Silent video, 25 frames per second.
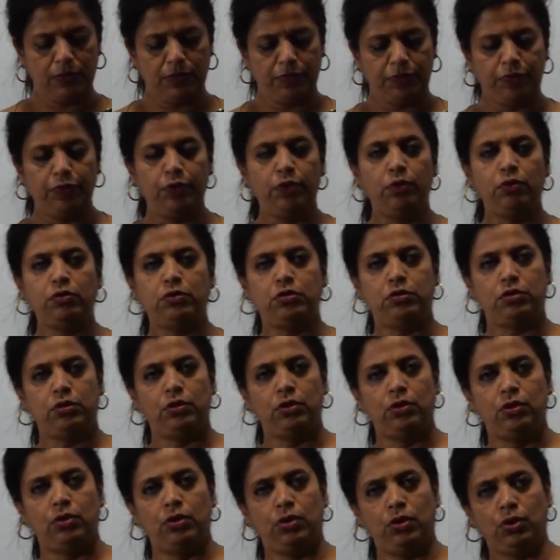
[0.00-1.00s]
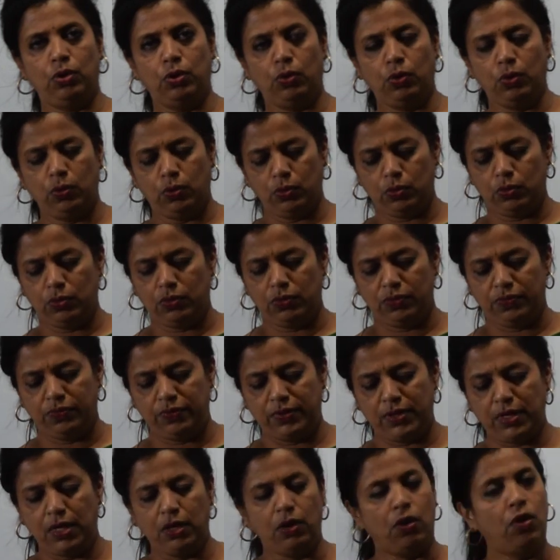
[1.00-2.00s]
Fruits, no.
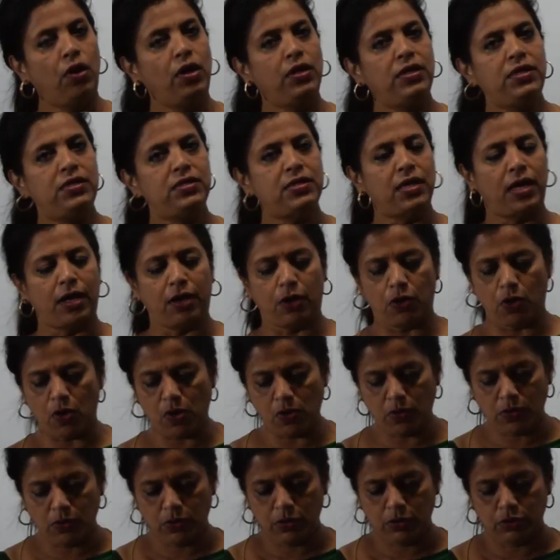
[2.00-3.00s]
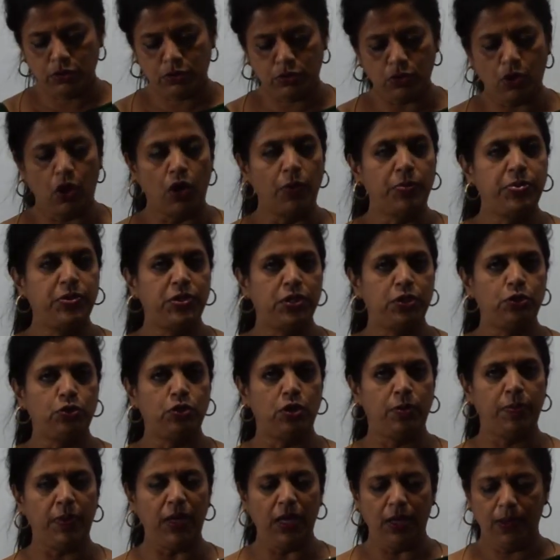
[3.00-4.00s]
Then all these are wrong. So option
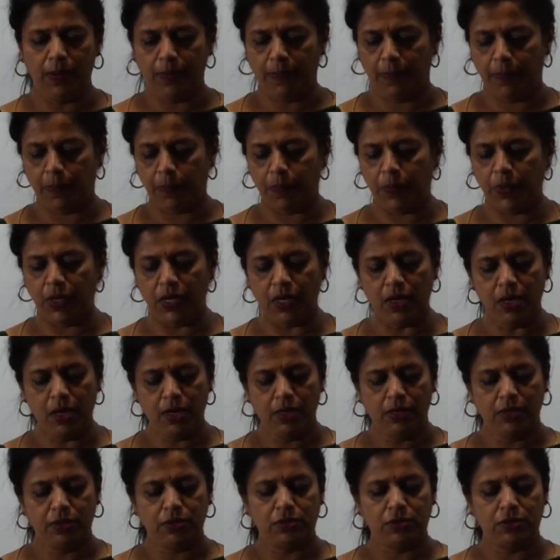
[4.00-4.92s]
should be B.